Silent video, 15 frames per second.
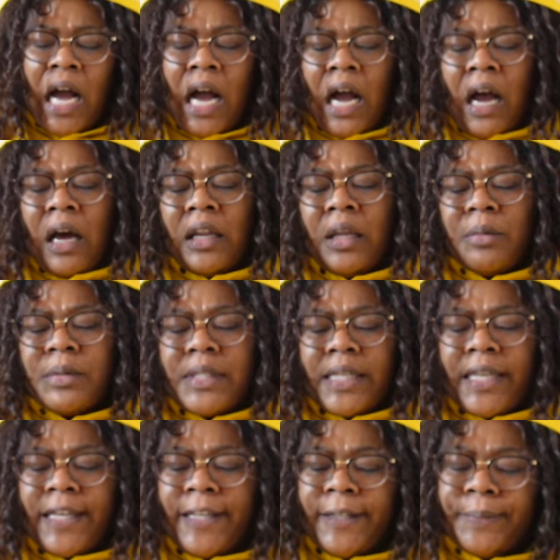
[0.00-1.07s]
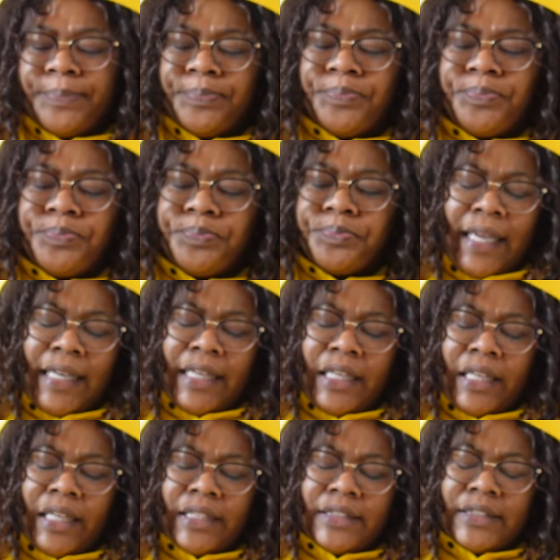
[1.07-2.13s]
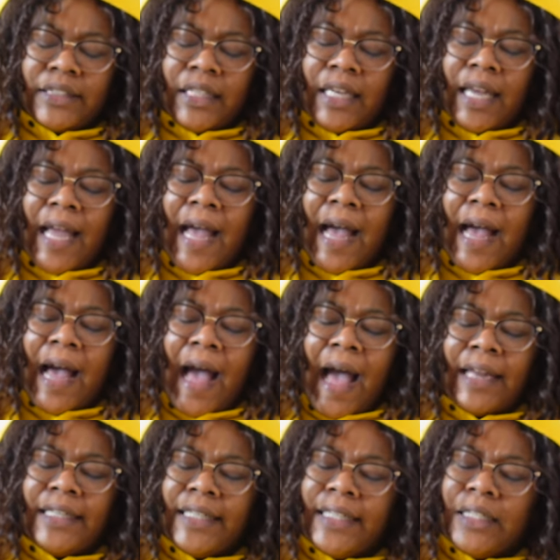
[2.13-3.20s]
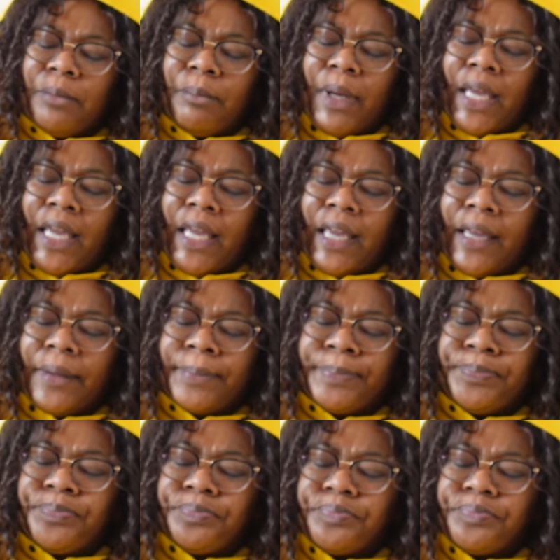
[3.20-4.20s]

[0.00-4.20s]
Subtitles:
all I'm saying is, I need a man